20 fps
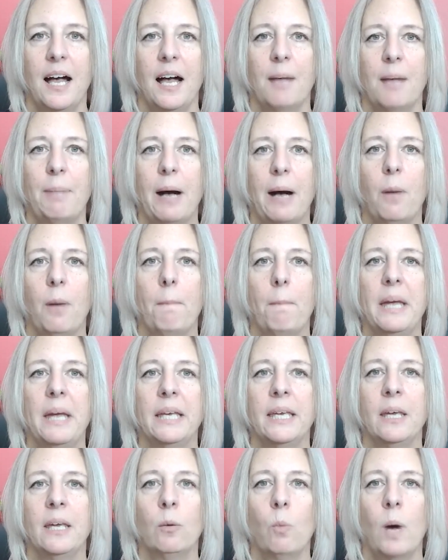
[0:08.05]
about
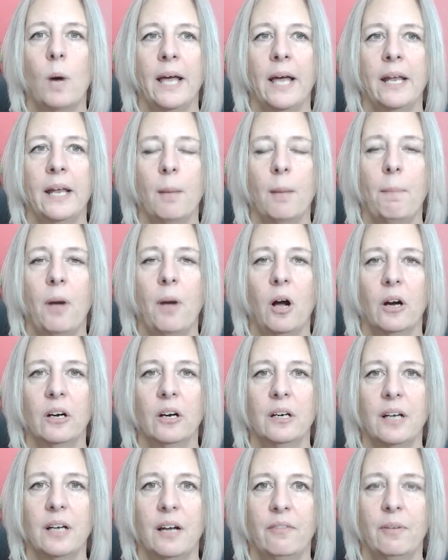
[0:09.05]
making wine a
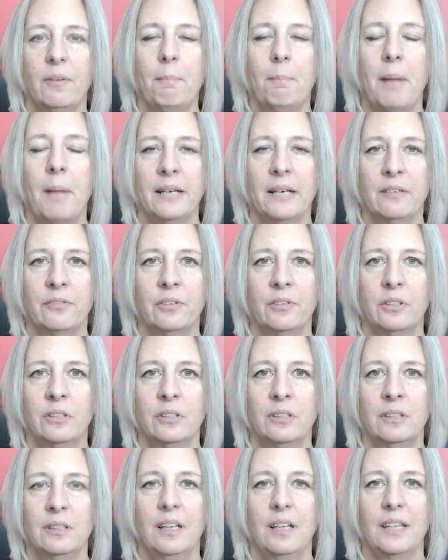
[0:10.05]
part of a
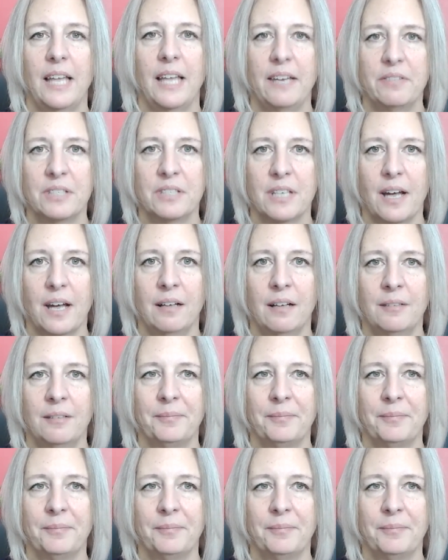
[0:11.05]
mindful lifestyle.